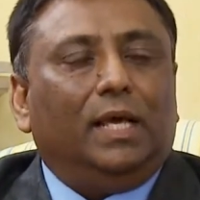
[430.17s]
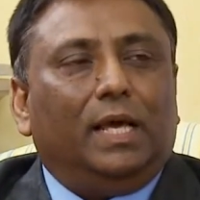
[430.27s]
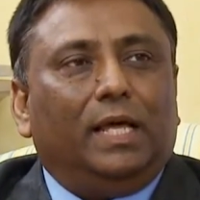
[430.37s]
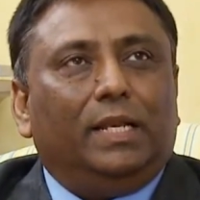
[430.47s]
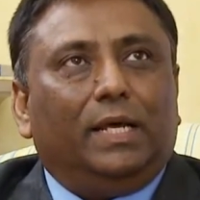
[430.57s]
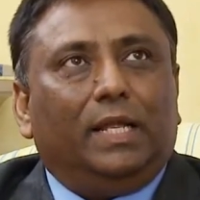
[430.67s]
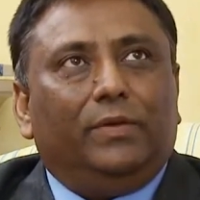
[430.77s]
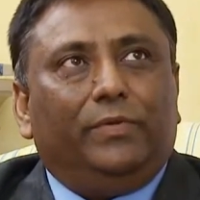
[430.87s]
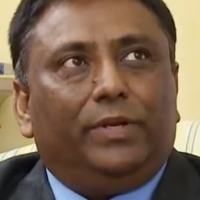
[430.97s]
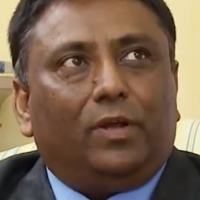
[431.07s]
And
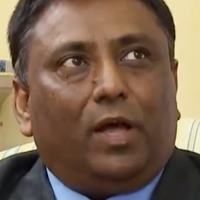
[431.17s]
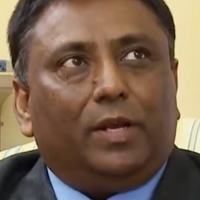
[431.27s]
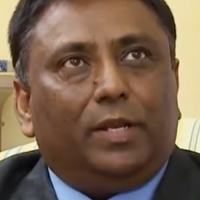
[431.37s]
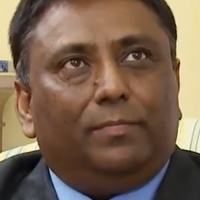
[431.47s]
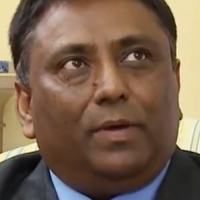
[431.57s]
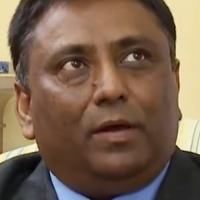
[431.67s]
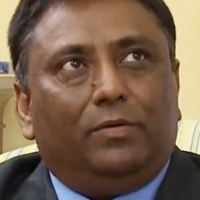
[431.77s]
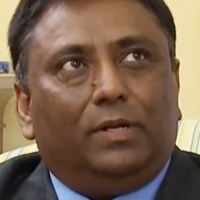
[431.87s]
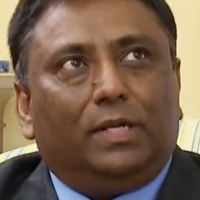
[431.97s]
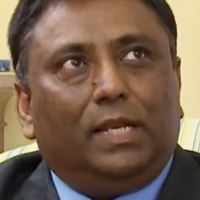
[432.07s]
we talked
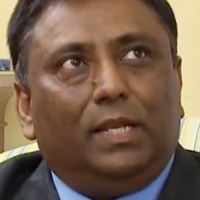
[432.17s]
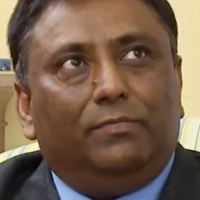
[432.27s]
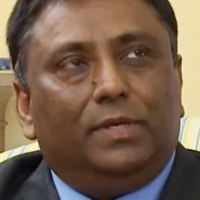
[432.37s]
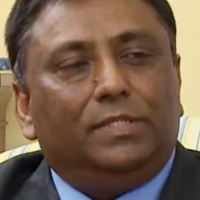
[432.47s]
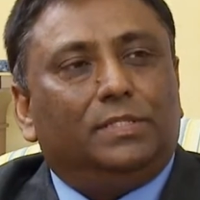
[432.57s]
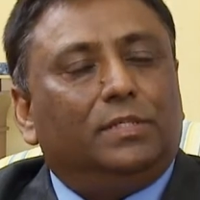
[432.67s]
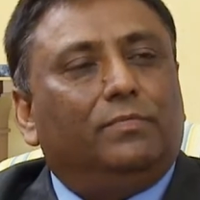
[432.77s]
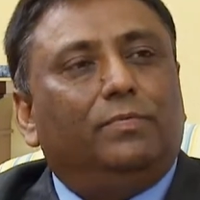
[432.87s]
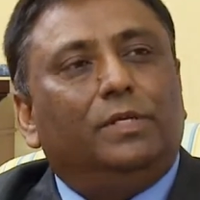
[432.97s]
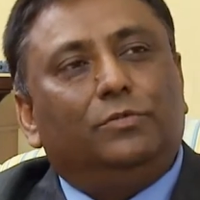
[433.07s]
about relevance of
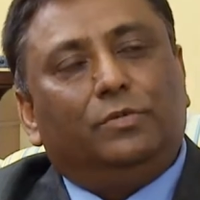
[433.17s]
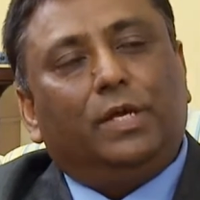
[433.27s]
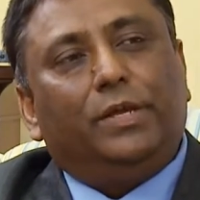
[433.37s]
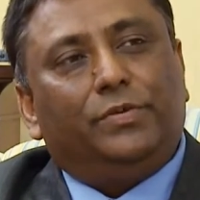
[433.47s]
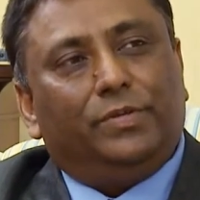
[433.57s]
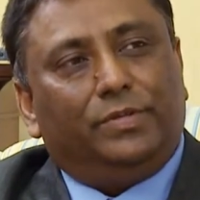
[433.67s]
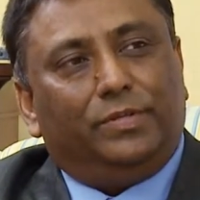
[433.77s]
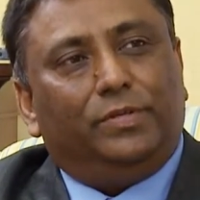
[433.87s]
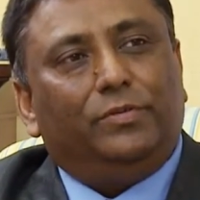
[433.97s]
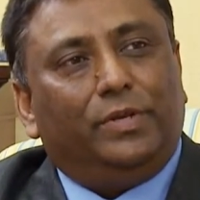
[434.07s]
education
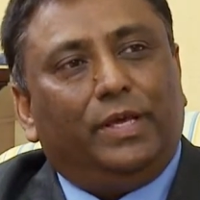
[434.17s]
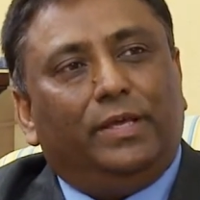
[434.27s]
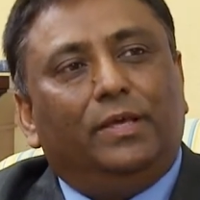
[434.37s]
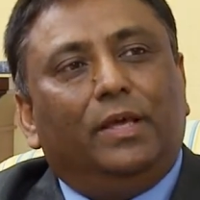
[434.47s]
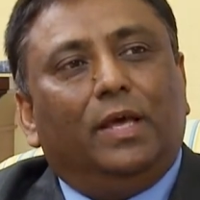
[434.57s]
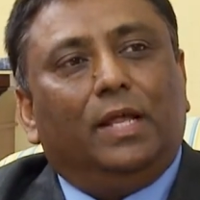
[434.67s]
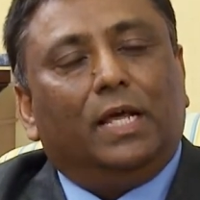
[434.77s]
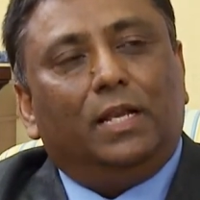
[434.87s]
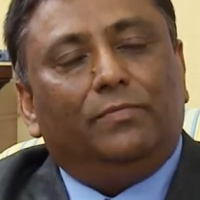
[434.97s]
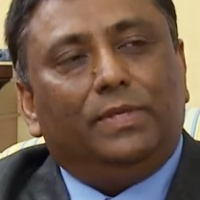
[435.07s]
today.
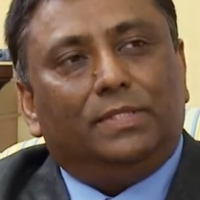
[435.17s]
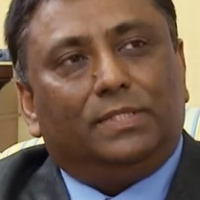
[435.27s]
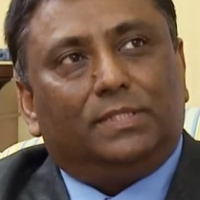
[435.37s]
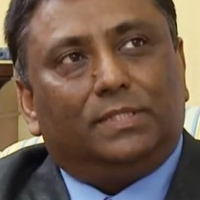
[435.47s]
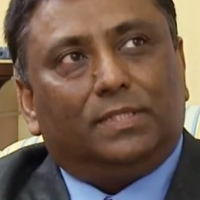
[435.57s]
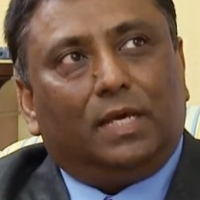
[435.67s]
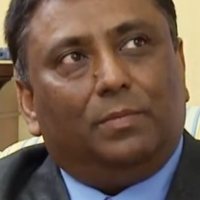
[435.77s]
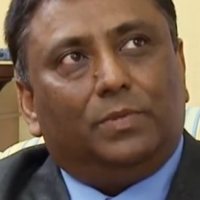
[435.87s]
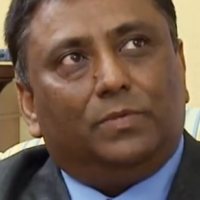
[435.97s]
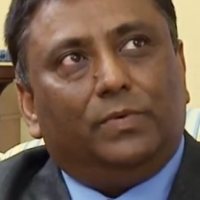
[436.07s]
Relevance
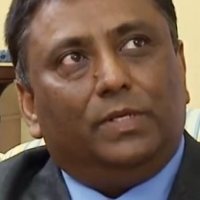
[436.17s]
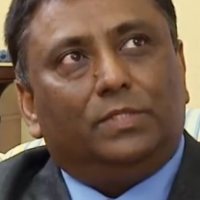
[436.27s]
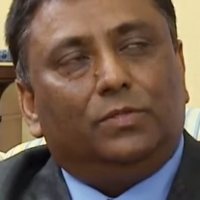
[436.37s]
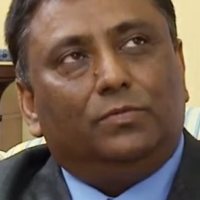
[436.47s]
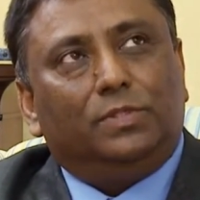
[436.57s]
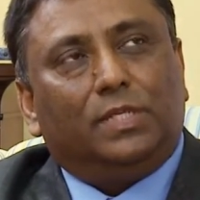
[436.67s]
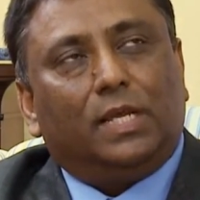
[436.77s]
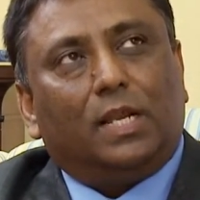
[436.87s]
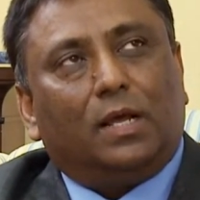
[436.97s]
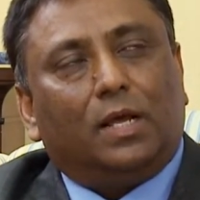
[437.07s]
comes when students
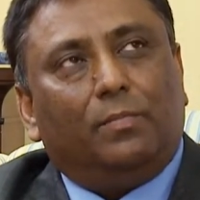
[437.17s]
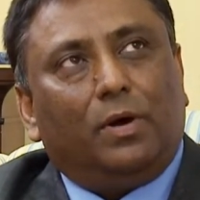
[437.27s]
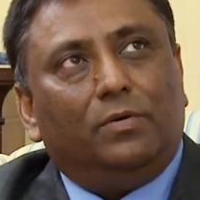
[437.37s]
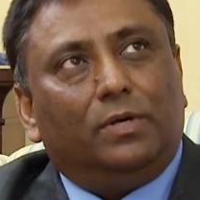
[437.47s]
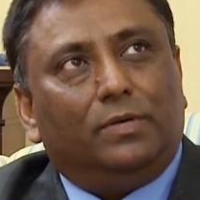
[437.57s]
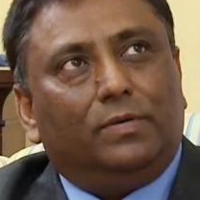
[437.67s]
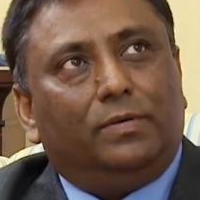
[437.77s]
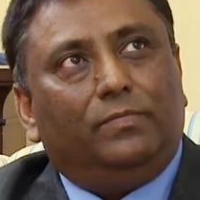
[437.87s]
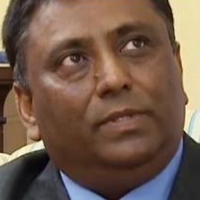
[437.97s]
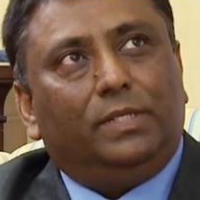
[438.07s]
come out
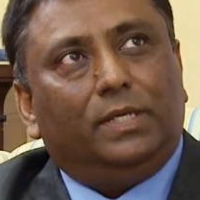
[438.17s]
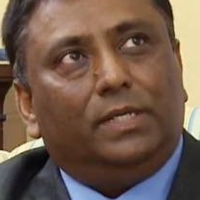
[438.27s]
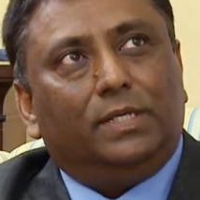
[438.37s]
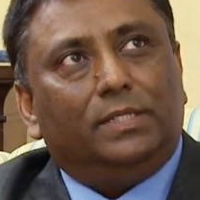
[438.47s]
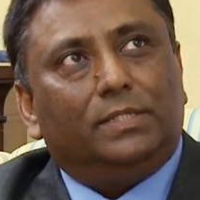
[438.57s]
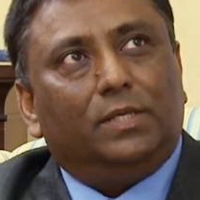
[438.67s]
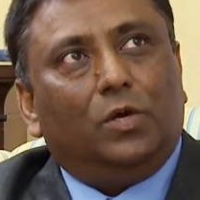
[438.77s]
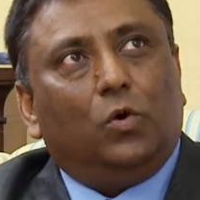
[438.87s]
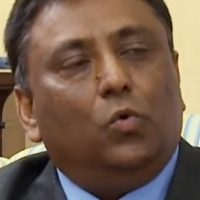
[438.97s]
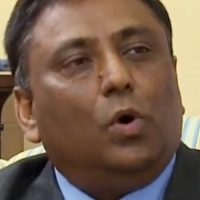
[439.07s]
with degrees
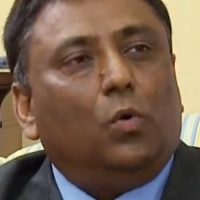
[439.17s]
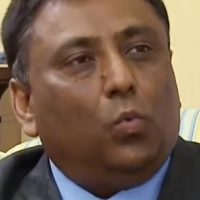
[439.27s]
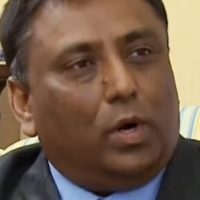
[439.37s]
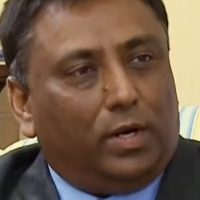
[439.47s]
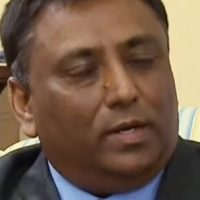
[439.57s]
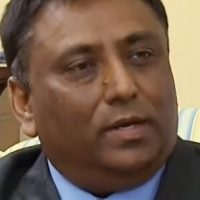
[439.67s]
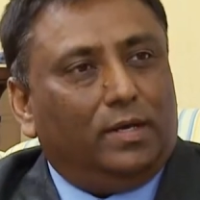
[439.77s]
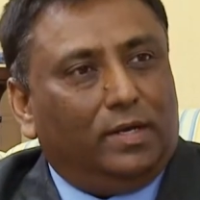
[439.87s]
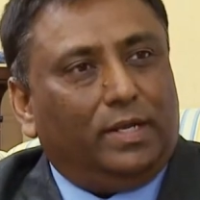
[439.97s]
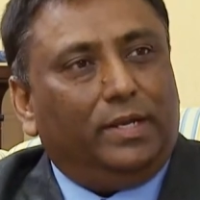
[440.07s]
who are work
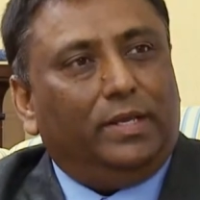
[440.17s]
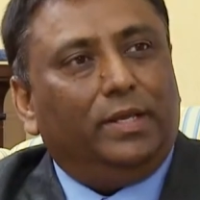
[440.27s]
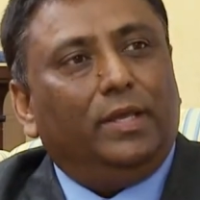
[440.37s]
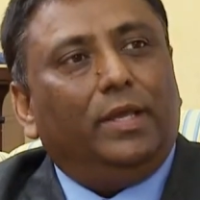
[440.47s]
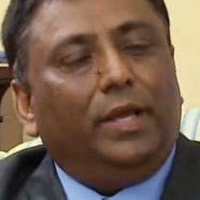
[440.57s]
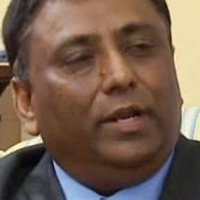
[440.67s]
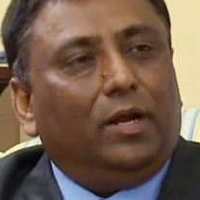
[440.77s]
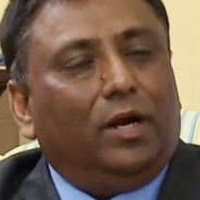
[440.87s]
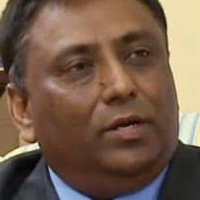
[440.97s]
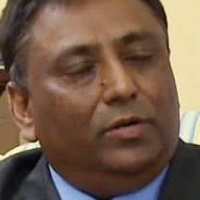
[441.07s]
ready. In
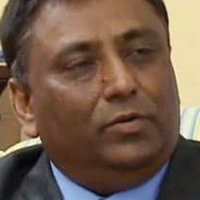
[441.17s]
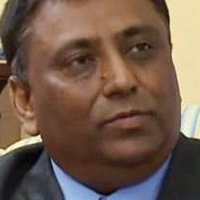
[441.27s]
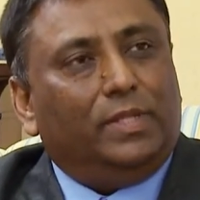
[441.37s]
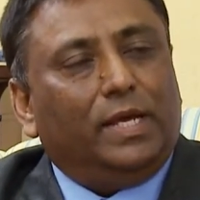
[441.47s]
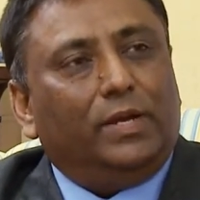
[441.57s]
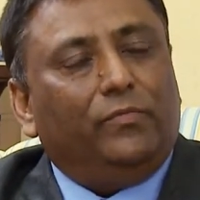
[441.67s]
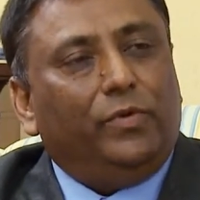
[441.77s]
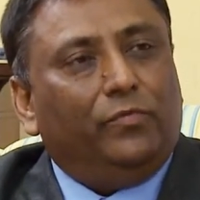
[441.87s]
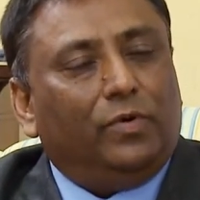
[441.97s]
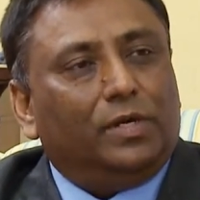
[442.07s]
order to do that,
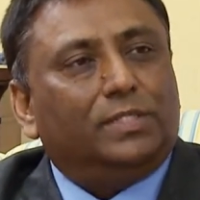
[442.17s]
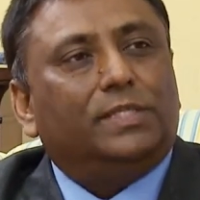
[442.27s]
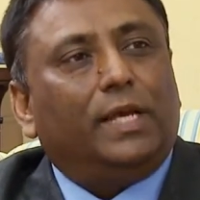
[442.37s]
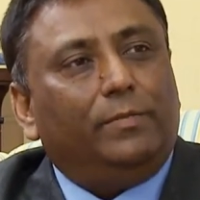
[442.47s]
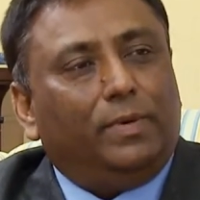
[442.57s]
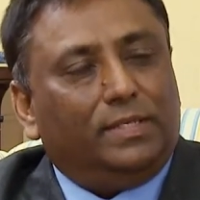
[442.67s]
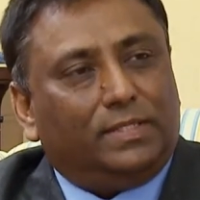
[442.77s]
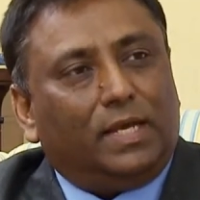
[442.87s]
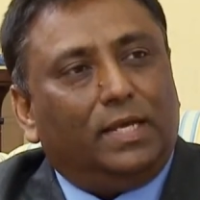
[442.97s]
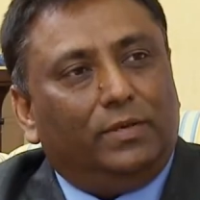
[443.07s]
we work side by
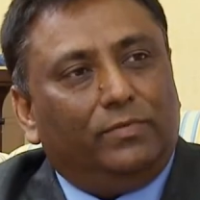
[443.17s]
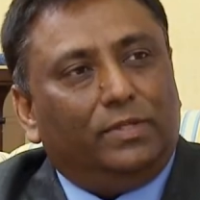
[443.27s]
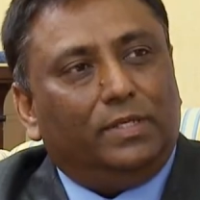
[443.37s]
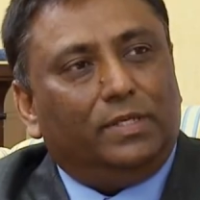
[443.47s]
side with the